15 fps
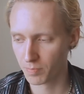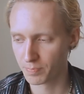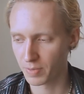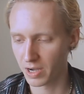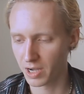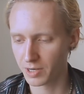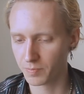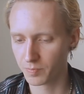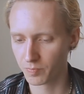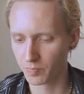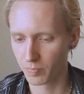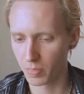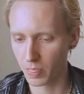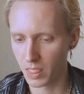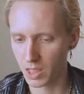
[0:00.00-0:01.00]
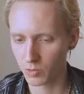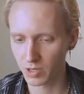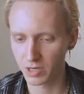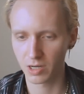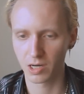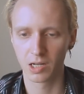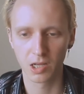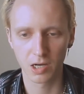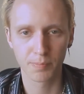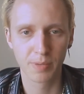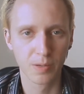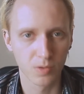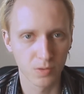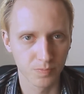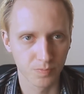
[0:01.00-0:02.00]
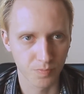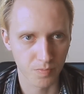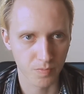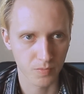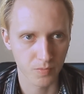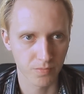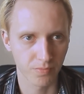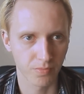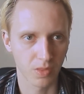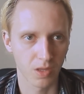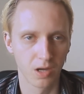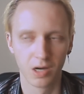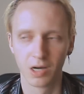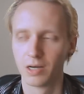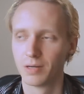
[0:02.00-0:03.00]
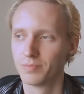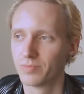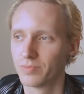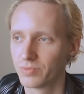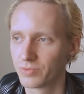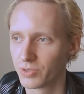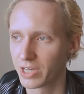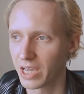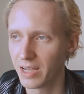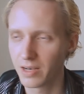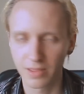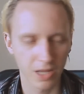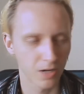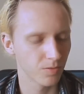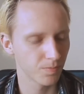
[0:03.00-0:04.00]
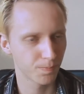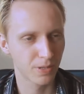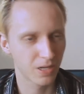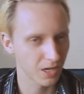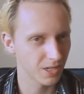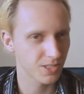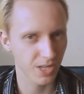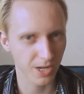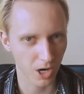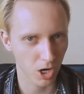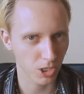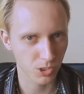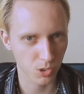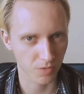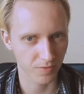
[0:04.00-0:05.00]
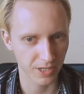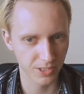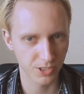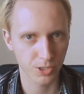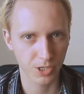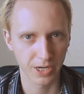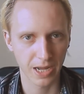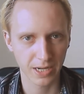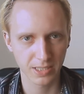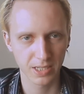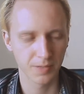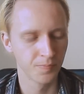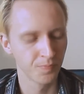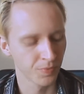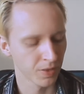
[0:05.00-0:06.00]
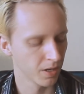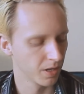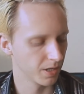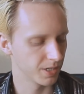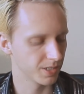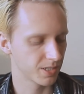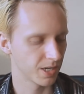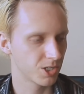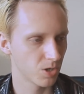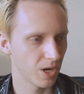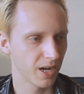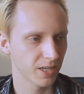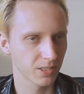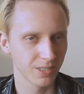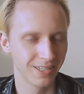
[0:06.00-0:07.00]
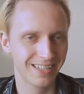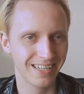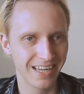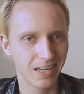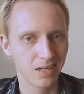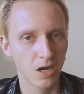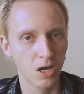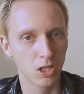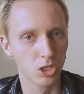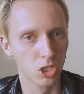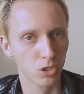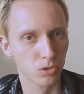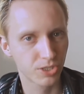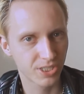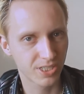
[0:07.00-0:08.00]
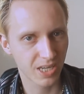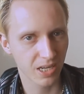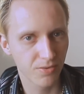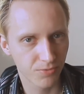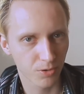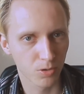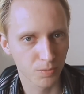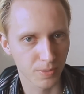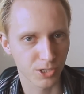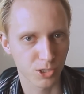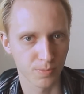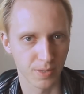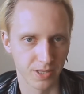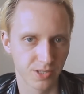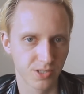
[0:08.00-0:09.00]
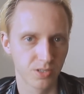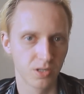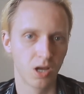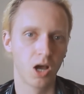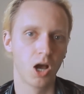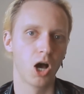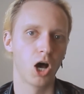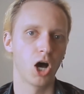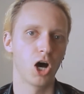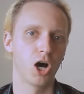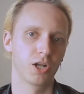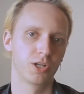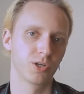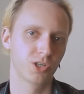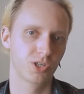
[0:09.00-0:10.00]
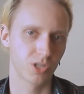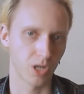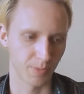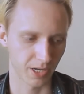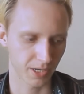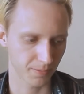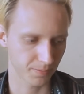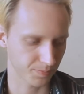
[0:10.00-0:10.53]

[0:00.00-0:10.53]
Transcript: But what a lot of people forget now, because they are sort of interconnected, is that you actually need low skin fold measurements on your stomach.